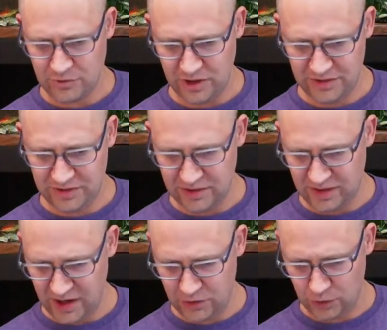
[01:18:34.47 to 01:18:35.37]
I'm trying to see
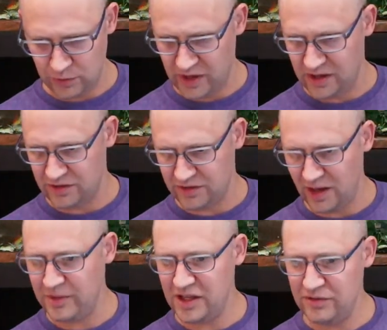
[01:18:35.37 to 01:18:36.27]
its actual range.
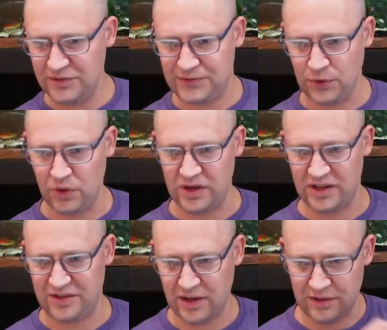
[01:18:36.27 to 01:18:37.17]
I mean, even
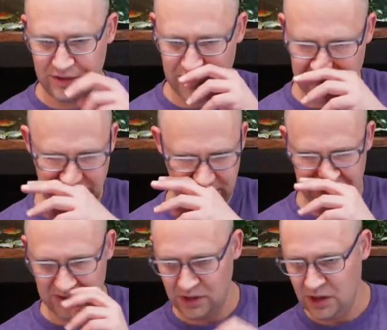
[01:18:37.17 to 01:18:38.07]
Florida gets down to the
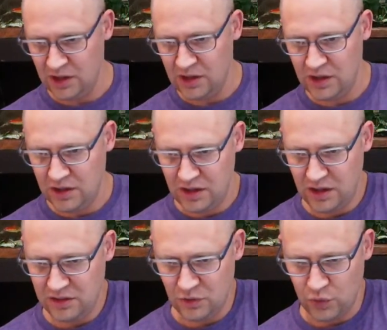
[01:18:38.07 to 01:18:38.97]
60s
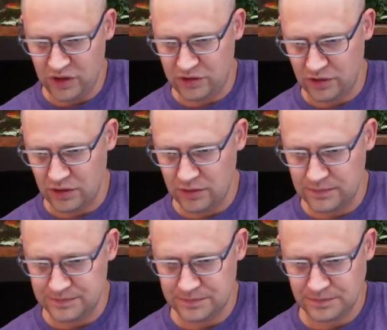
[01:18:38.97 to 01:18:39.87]
in the winter
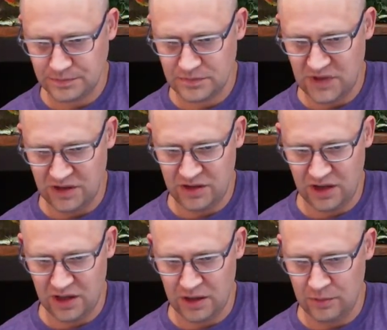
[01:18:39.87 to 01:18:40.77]
at
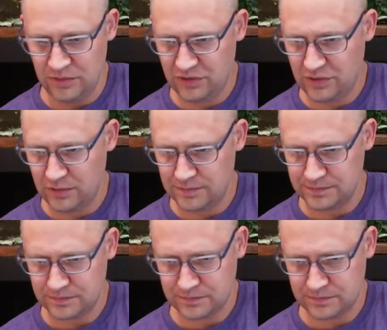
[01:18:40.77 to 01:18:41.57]
times.